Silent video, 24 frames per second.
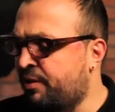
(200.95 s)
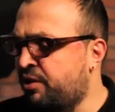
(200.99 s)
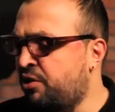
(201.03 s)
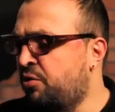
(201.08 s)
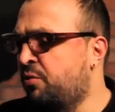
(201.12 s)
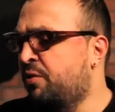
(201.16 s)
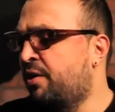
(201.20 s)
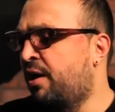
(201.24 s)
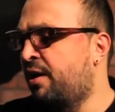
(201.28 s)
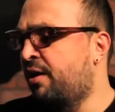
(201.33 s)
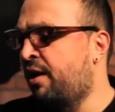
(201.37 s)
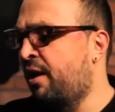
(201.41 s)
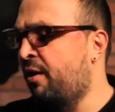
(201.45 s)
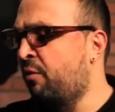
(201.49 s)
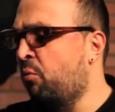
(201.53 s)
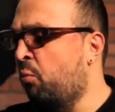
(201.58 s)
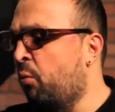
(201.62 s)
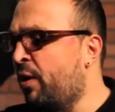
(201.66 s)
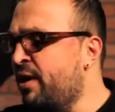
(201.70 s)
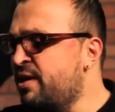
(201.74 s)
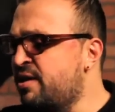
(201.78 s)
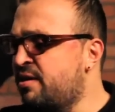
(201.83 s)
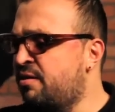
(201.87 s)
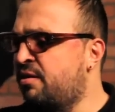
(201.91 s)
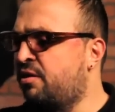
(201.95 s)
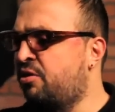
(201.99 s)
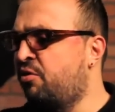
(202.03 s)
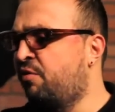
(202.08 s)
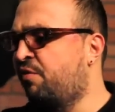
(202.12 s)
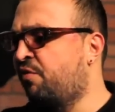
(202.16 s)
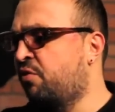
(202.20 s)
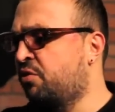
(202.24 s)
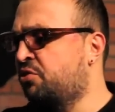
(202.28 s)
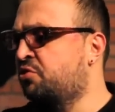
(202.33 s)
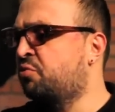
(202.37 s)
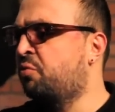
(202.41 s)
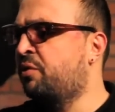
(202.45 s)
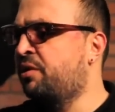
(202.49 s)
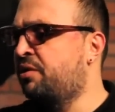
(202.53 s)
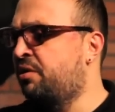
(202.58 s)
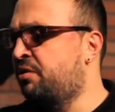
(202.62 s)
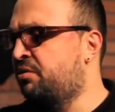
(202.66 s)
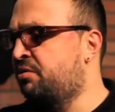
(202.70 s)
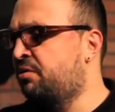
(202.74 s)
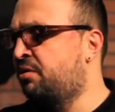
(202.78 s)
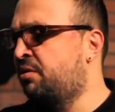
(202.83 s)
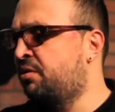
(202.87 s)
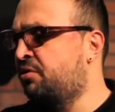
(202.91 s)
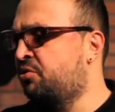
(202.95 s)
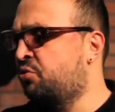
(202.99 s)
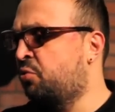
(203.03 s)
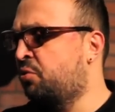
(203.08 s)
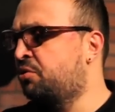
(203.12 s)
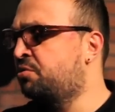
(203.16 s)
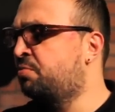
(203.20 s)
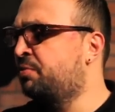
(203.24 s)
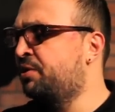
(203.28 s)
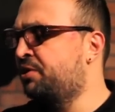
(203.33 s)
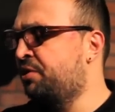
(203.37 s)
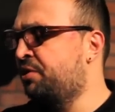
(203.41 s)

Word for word: about you and I. When did you first read the, the source